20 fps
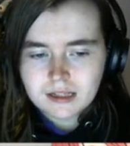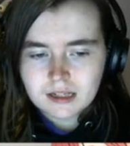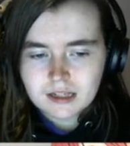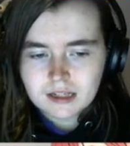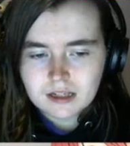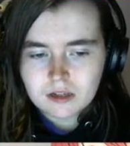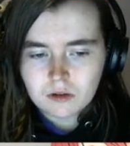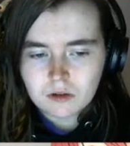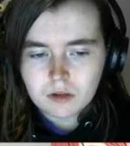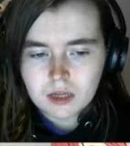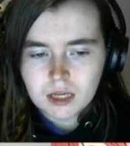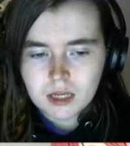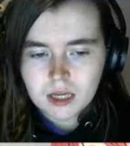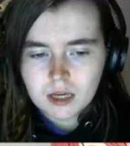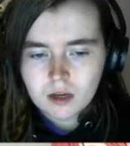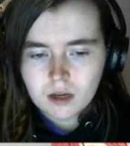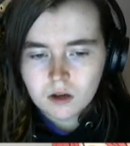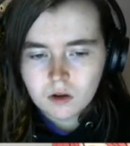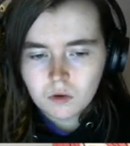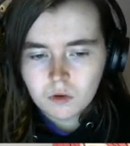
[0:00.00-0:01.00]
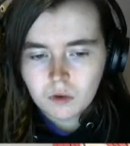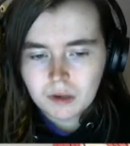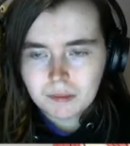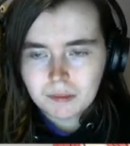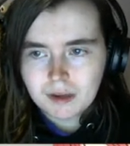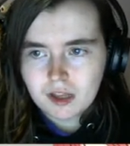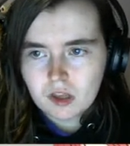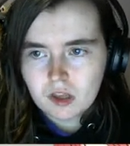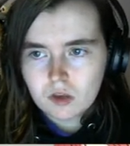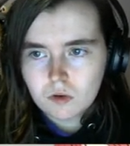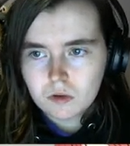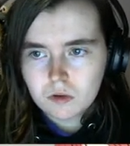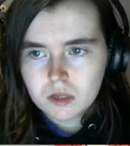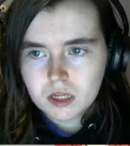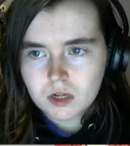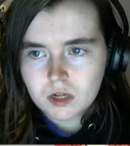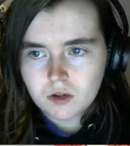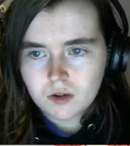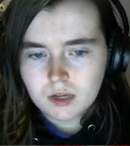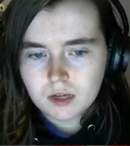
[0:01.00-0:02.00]
Natsuki. What about you,
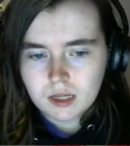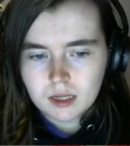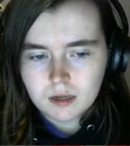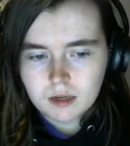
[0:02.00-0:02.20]
Yuri?